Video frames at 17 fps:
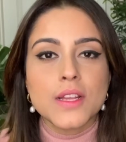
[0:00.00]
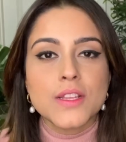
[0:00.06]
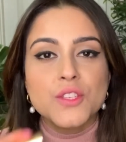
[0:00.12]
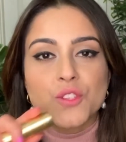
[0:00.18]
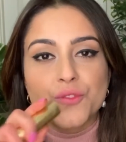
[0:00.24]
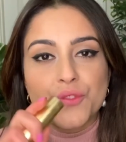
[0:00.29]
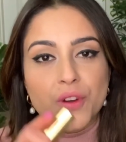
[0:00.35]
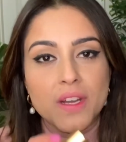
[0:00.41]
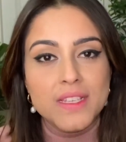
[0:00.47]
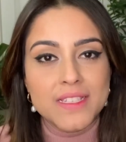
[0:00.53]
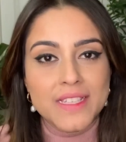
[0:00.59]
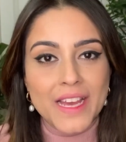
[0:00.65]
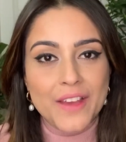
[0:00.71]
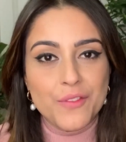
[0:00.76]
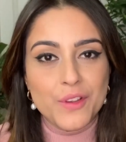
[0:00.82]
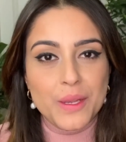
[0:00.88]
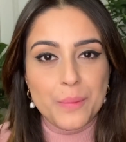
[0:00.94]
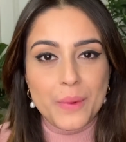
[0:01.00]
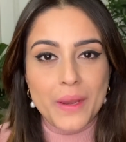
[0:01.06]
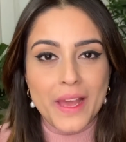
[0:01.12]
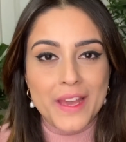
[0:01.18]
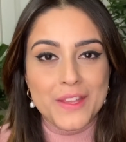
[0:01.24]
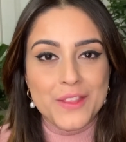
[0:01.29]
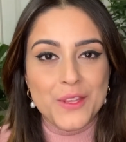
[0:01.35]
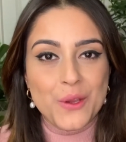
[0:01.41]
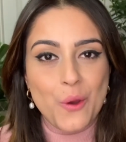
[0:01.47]
So first I will
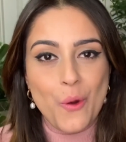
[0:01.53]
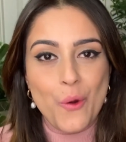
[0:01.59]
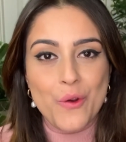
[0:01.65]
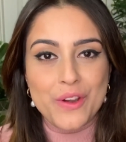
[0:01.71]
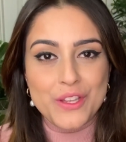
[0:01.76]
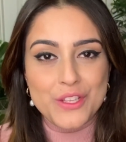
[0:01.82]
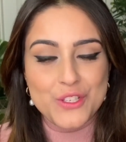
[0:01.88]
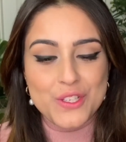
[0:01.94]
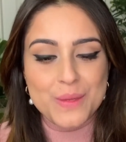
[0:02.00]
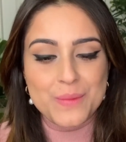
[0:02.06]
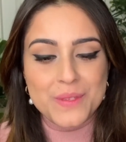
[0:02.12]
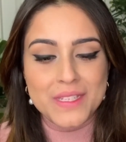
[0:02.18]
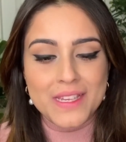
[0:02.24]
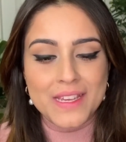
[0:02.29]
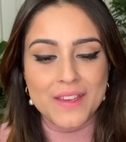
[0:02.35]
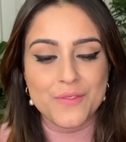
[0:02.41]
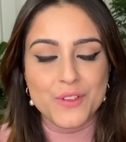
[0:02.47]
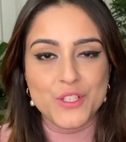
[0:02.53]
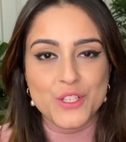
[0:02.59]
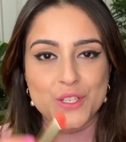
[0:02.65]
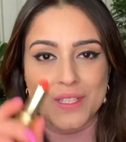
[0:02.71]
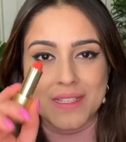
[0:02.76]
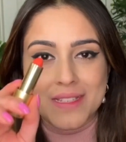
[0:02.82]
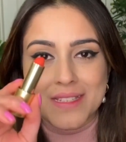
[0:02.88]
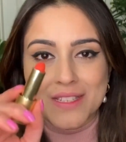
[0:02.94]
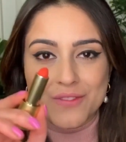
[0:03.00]
apply the orange lipstick, which
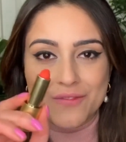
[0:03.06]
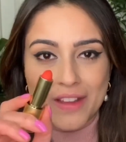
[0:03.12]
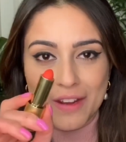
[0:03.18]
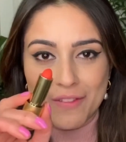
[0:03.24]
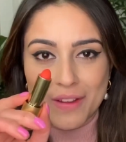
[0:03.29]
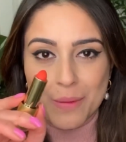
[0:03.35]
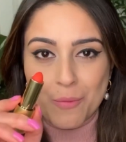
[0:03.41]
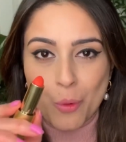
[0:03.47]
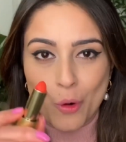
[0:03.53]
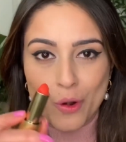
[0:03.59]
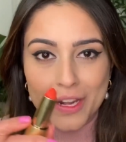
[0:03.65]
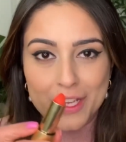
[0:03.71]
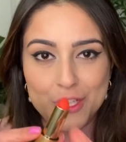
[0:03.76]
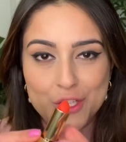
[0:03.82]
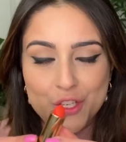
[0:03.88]
is this Velvet Morning